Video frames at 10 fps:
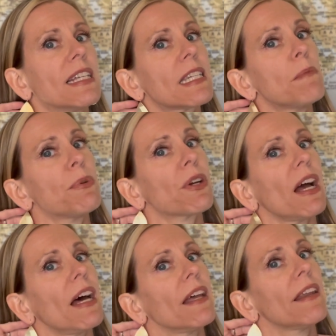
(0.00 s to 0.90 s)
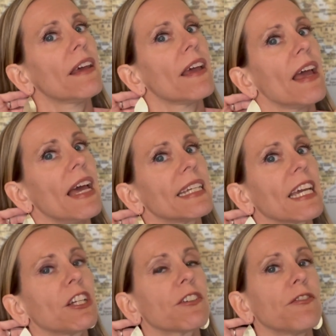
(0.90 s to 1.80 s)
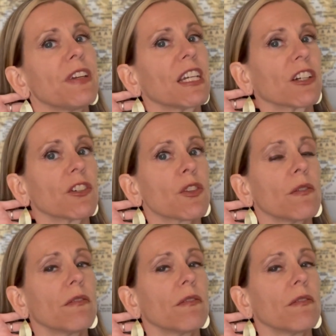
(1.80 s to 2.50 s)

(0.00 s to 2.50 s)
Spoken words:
tip your head and get your fingers,